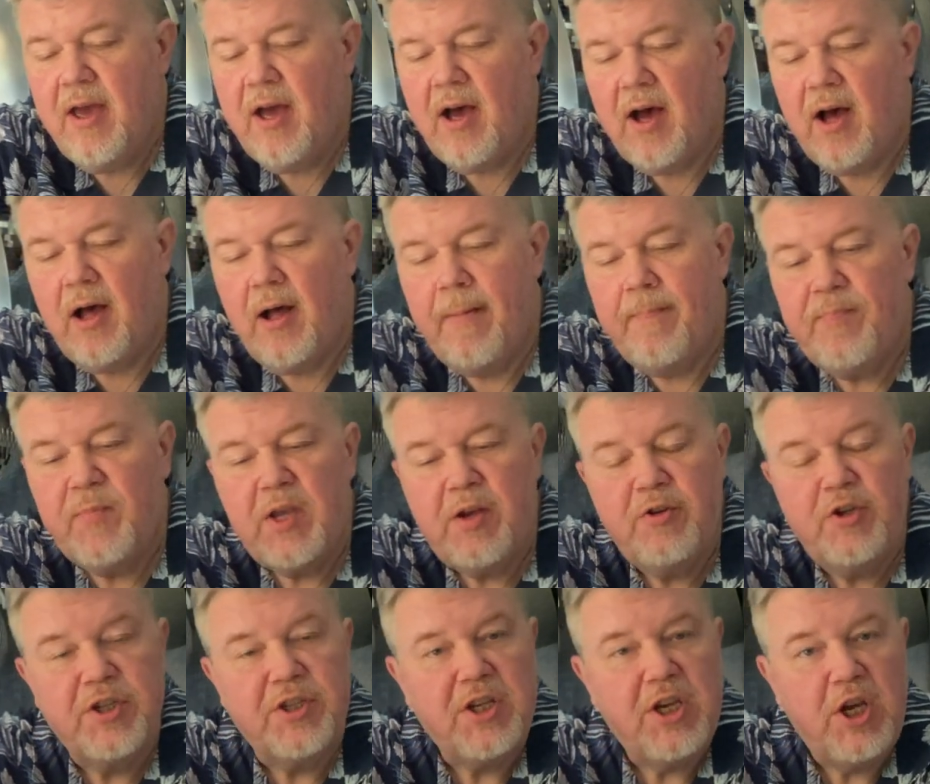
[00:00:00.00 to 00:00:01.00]
You
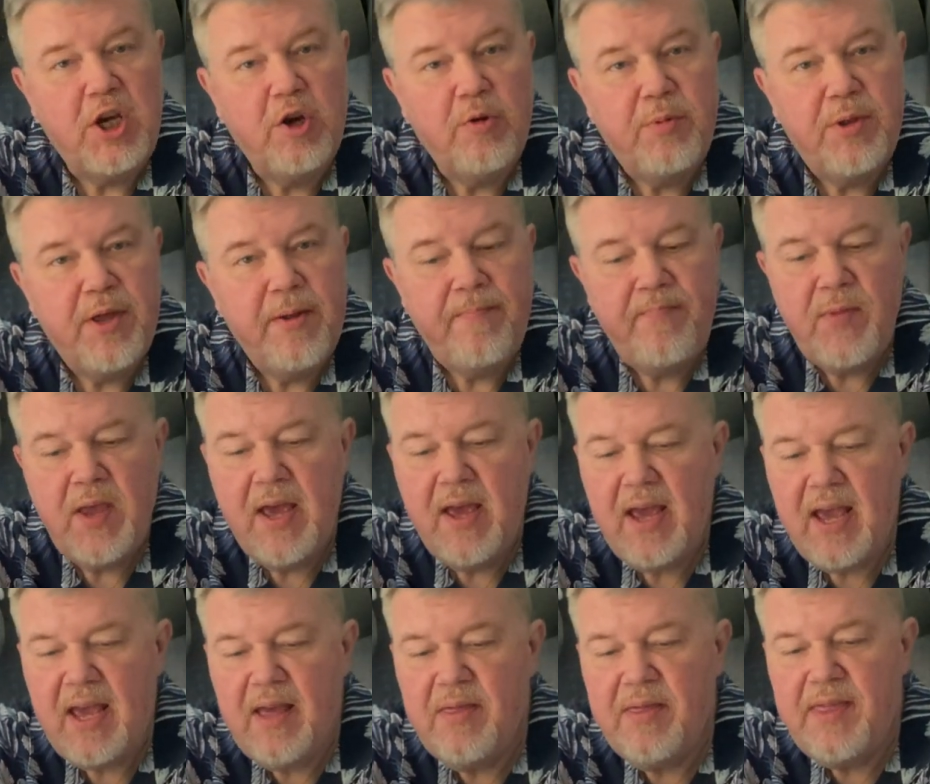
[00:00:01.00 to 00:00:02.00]
just cube them,
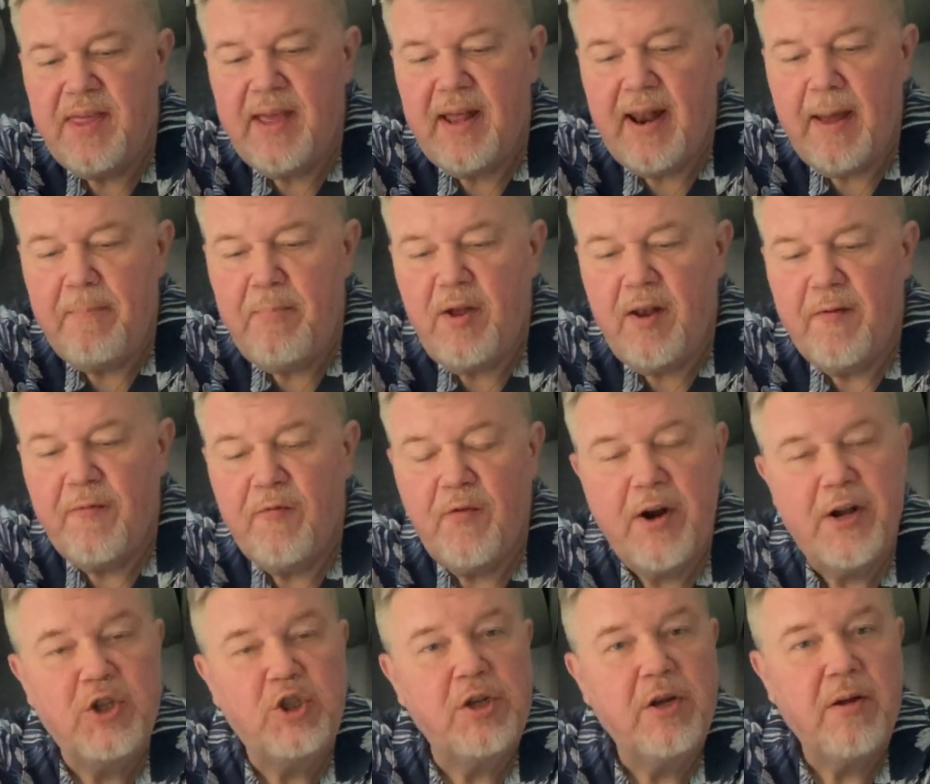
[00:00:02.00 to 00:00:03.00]
and then I put a
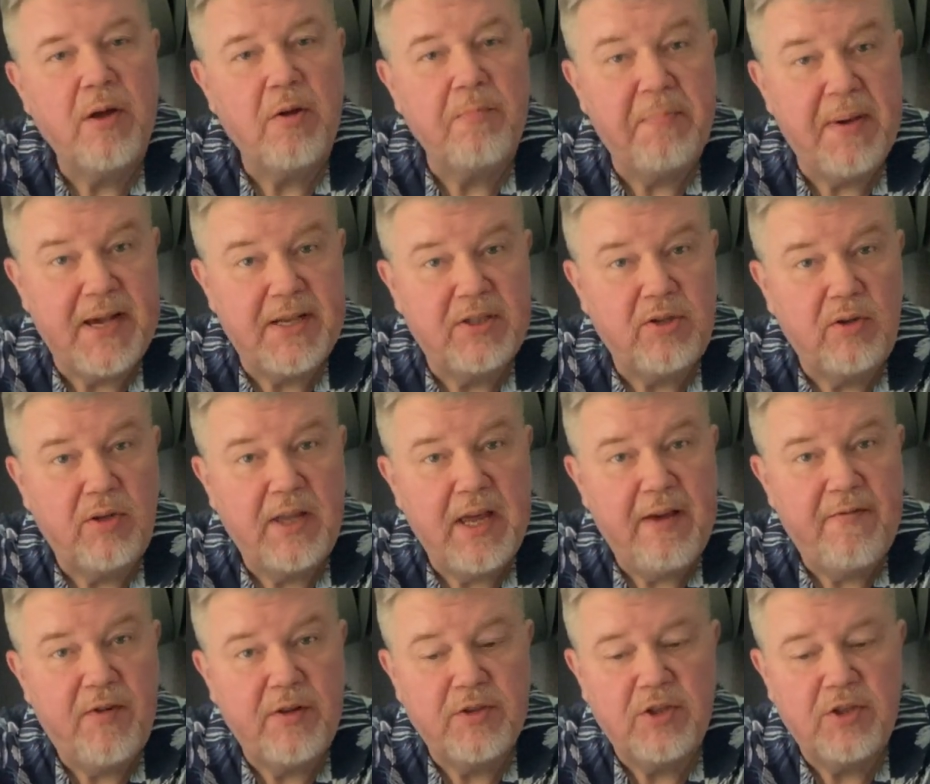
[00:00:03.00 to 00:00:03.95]
fresh basil leaf on